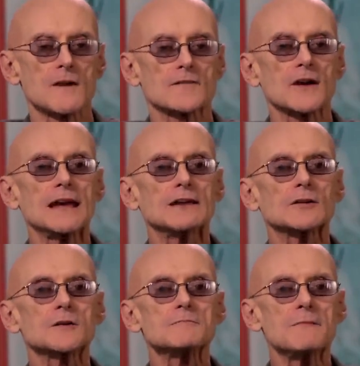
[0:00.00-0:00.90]
For
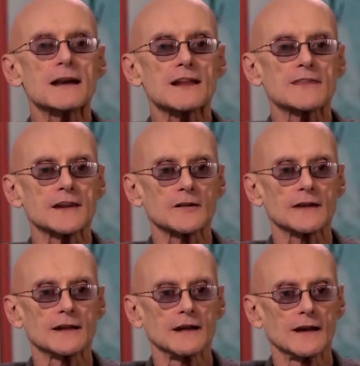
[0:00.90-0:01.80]
integral
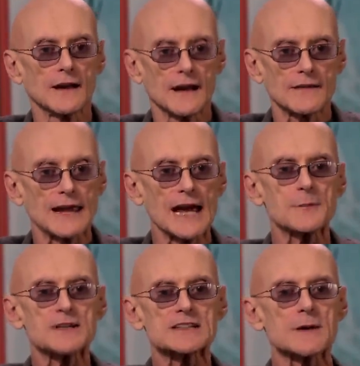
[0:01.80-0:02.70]
meta-theory, the
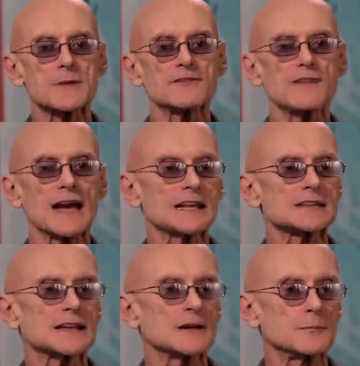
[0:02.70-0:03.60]
epistemic
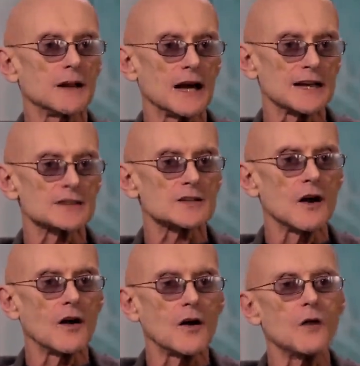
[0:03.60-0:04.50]
fallacy applies
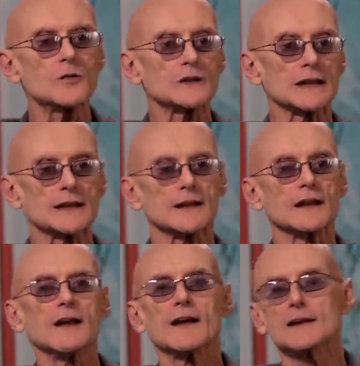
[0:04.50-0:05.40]
only
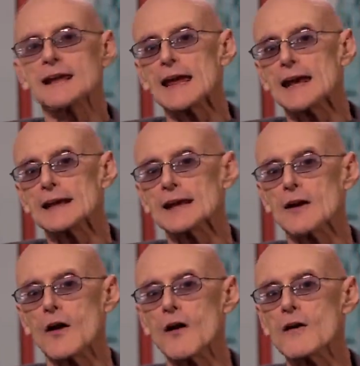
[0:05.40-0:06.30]
to
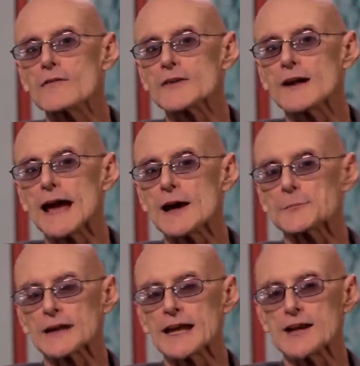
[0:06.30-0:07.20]
any
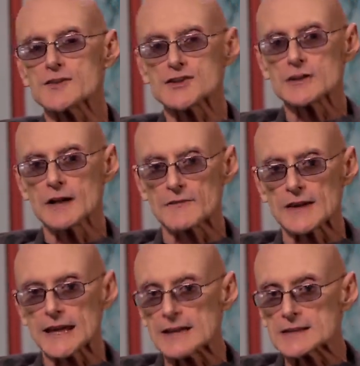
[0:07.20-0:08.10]
over-application of
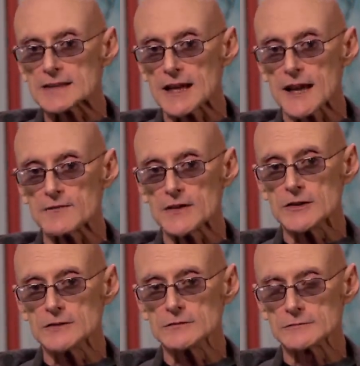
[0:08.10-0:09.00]
the inside
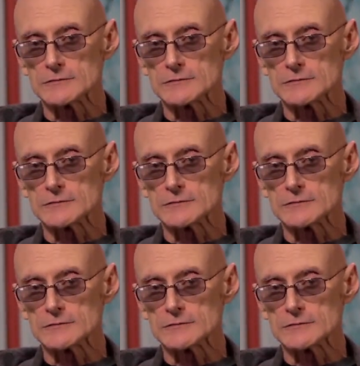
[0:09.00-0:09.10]
view,